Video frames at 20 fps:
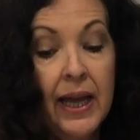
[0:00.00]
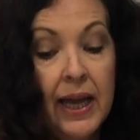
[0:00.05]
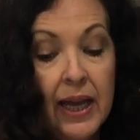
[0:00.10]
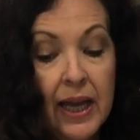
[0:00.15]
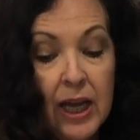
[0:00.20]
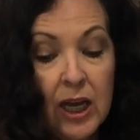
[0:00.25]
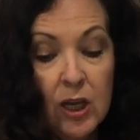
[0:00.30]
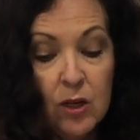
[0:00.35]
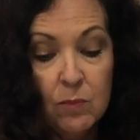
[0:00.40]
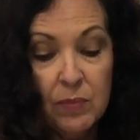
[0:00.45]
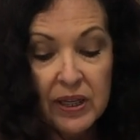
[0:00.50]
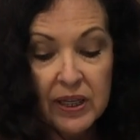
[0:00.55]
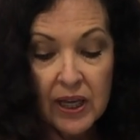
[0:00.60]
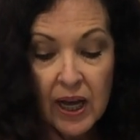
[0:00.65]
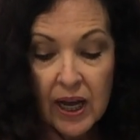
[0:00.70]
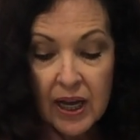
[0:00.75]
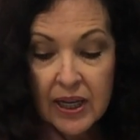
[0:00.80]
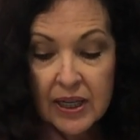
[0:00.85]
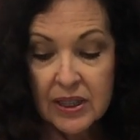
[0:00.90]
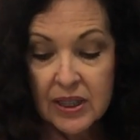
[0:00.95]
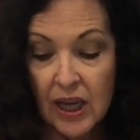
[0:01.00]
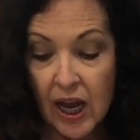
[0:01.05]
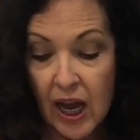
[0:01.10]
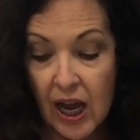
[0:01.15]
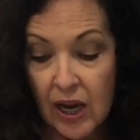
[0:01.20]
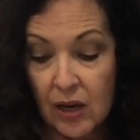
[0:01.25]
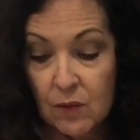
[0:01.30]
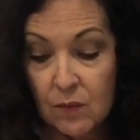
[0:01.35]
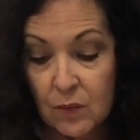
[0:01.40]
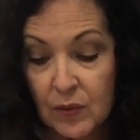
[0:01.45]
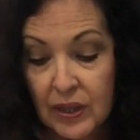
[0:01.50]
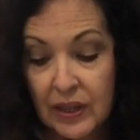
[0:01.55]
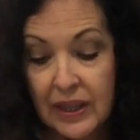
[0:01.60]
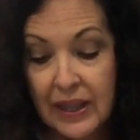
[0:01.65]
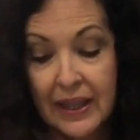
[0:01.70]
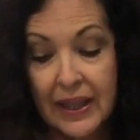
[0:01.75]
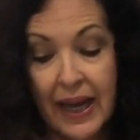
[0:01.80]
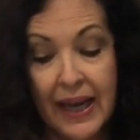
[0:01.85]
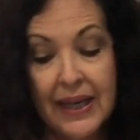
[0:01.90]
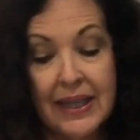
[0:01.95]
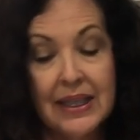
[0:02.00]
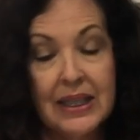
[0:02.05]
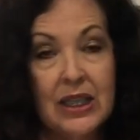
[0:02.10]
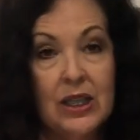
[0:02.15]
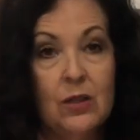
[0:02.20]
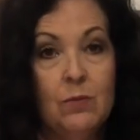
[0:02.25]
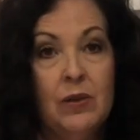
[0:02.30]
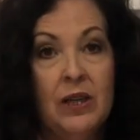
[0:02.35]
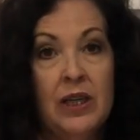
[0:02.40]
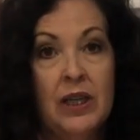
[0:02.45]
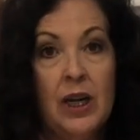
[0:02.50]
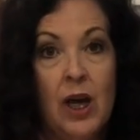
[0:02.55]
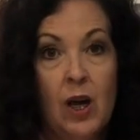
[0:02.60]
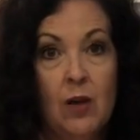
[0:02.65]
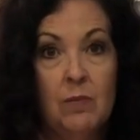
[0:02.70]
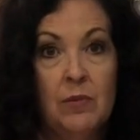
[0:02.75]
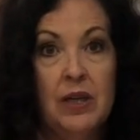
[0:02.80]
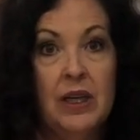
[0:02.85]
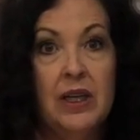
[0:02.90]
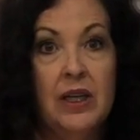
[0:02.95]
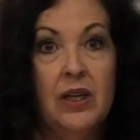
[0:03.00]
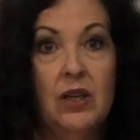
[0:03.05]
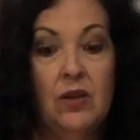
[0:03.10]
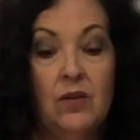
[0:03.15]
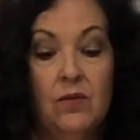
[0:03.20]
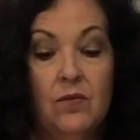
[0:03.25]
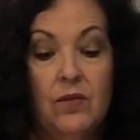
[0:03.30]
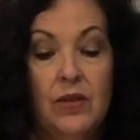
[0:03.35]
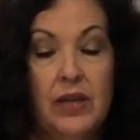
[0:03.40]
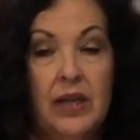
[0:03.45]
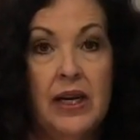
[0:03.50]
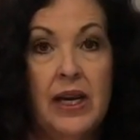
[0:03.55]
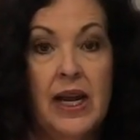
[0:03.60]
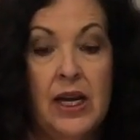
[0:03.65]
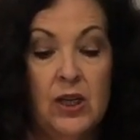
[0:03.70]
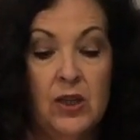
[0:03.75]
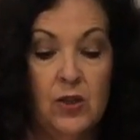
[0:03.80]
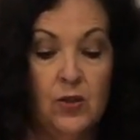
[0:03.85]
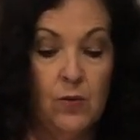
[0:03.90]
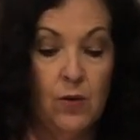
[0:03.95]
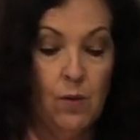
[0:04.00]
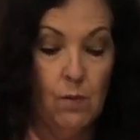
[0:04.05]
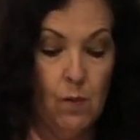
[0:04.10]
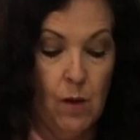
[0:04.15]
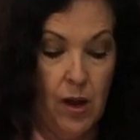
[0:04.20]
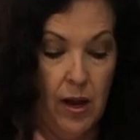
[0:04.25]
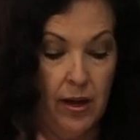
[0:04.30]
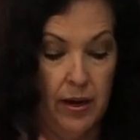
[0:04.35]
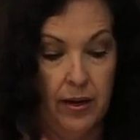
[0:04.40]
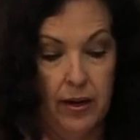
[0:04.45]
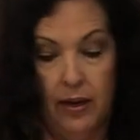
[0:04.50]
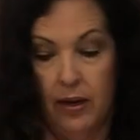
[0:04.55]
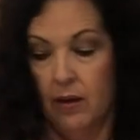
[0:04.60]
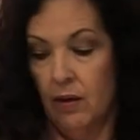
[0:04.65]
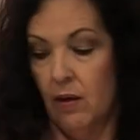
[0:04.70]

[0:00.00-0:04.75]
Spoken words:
And because I really like cinnamon, I'm gonna give it an extra 1.